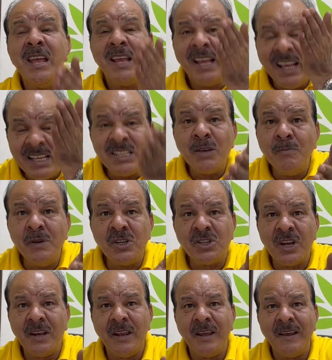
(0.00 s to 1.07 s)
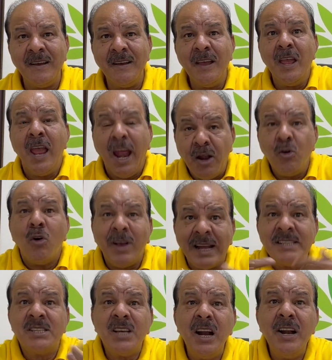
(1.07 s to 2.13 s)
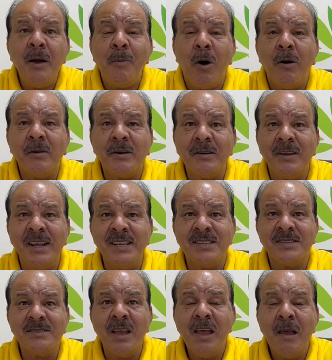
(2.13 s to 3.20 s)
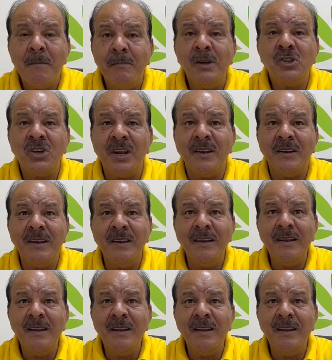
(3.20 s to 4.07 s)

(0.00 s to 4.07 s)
his missioning, and you're concerned about his mission,